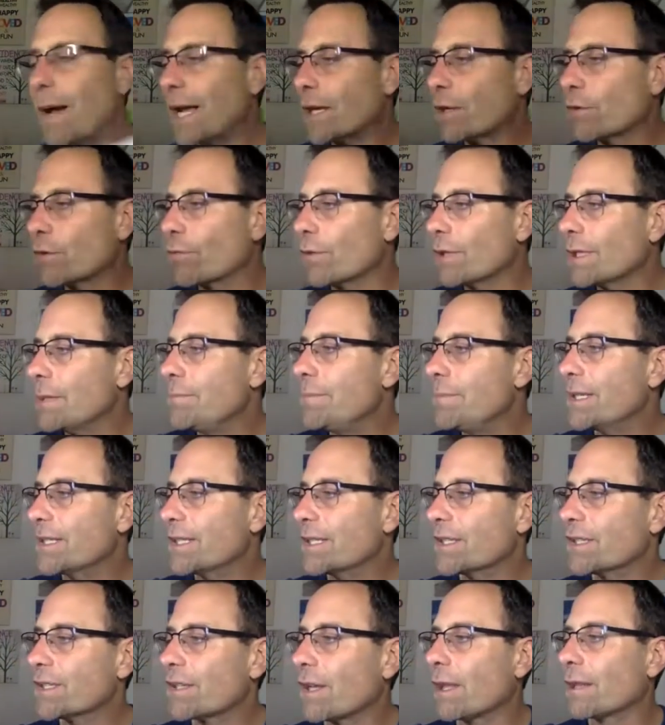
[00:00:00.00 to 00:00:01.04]
Guerrilla
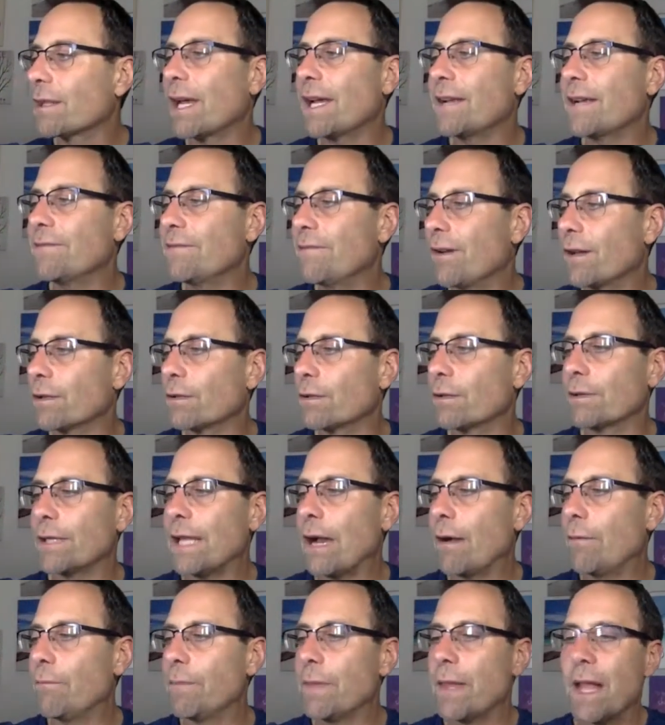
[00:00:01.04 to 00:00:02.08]
Business Online funnel.
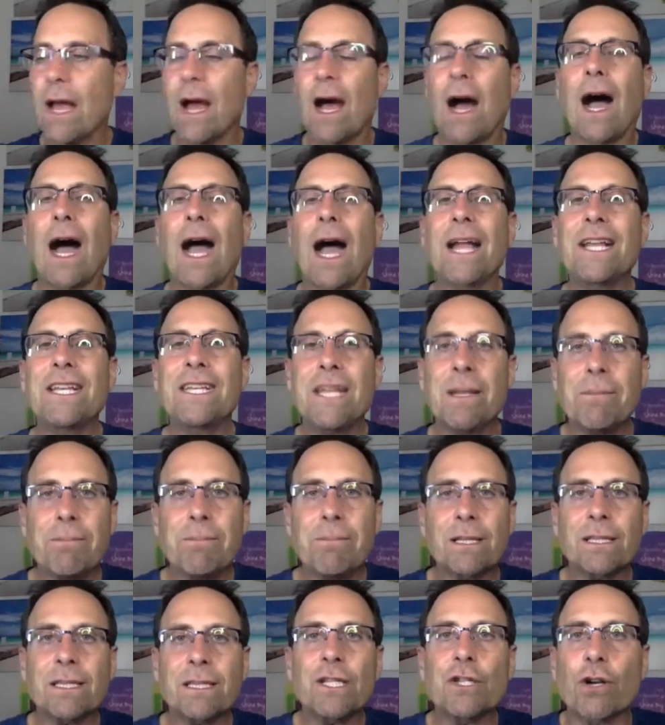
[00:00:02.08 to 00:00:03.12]
Now, I
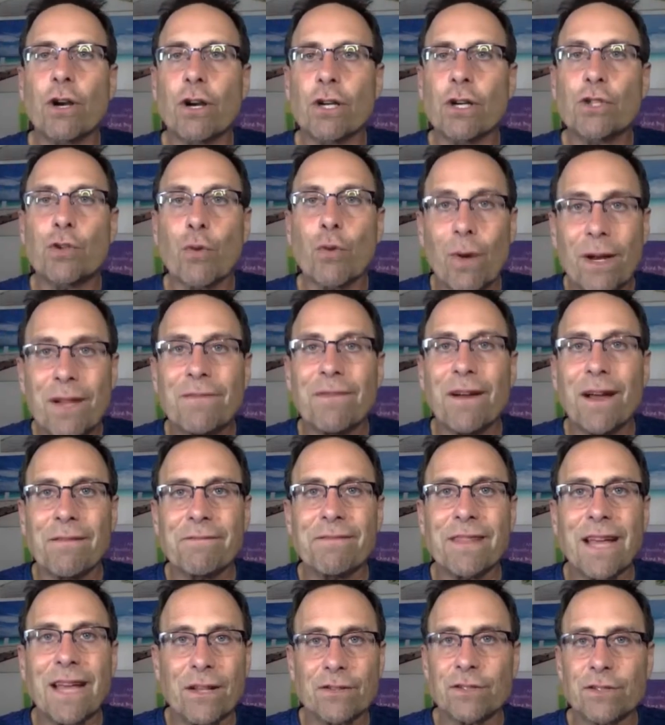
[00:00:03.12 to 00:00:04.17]
typically charge
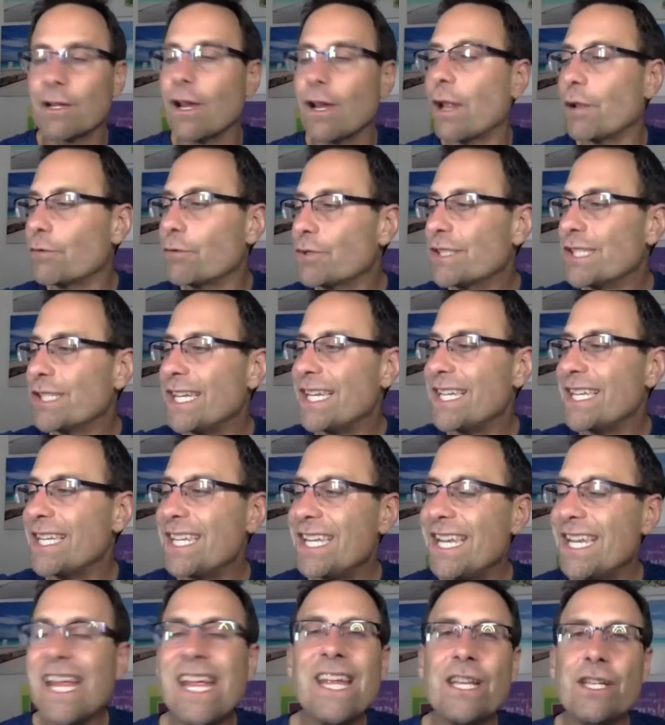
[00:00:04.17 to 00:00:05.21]
$25,000 to
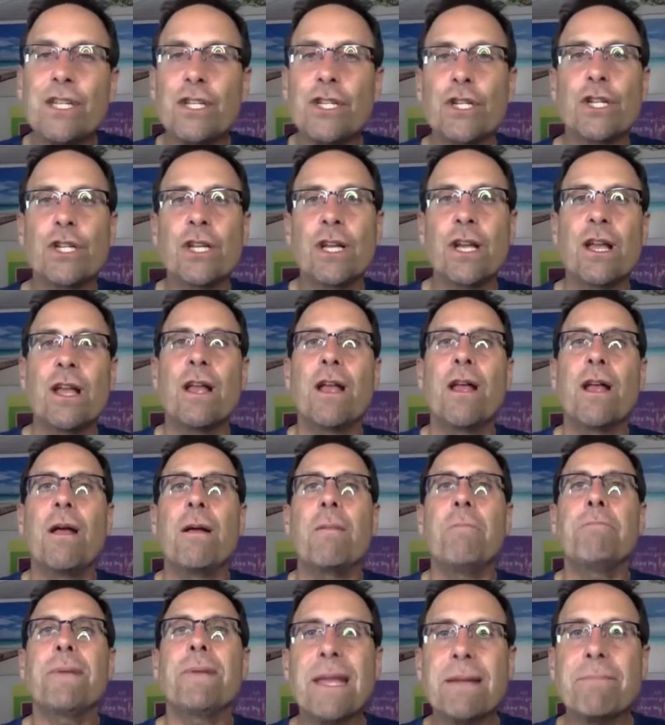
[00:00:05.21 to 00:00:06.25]
teach
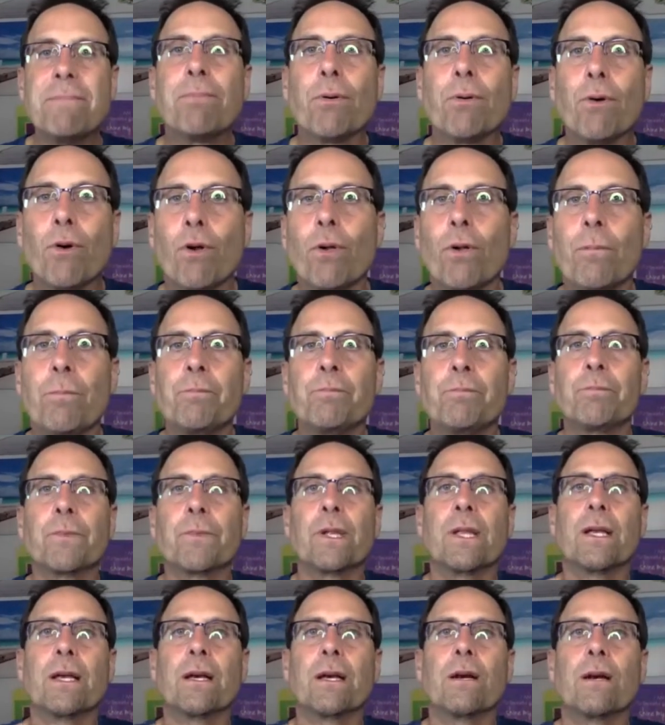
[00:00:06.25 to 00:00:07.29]
people
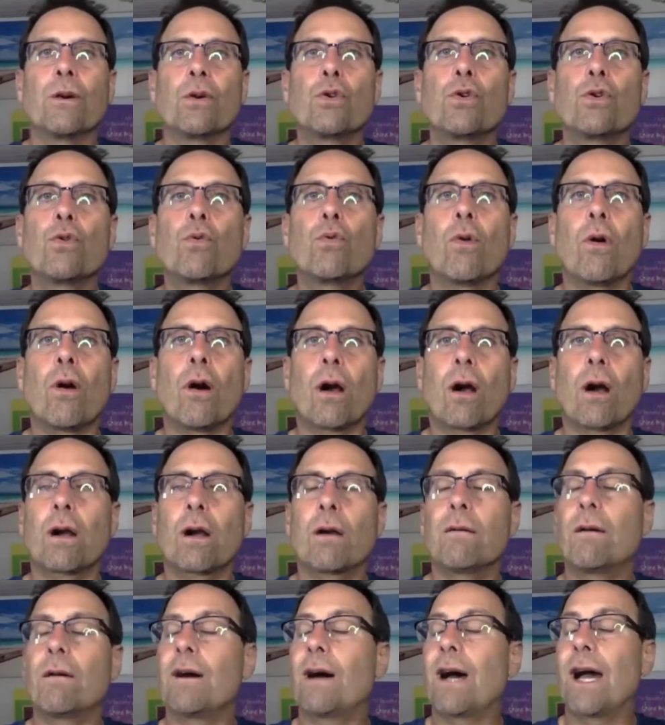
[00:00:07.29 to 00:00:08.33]
who
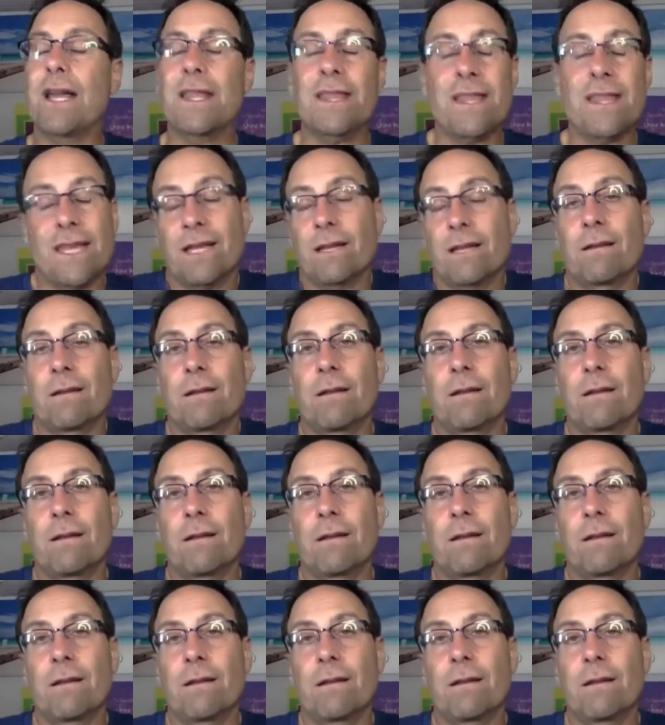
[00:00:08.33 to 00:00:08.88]
are, I think,